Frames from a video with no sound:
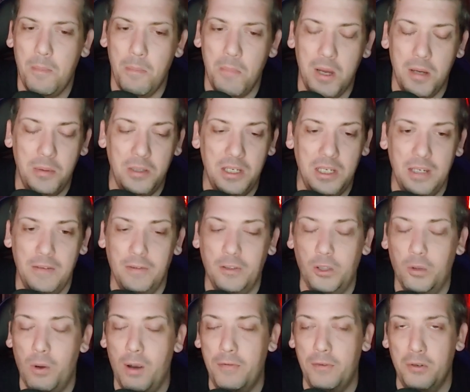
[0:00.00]
maybe even
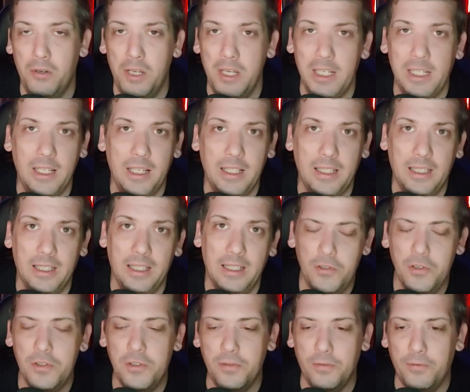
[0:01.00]
go after Negan again,
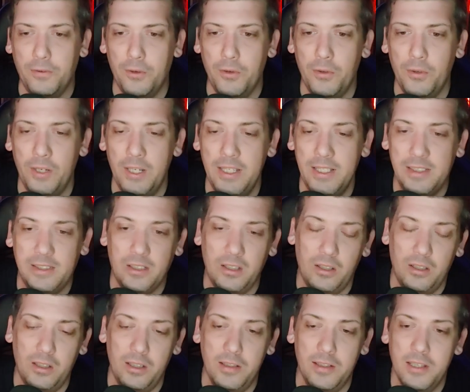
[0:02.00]
just to further his
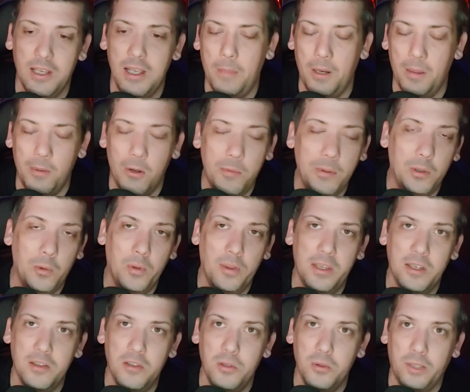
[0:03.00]
cause. But I'm hoping with
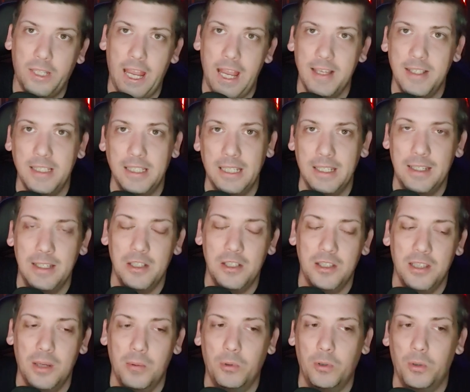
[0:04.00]
this new casting
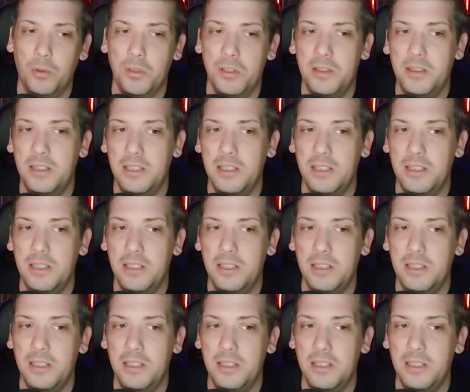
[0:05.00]
addition that we're going to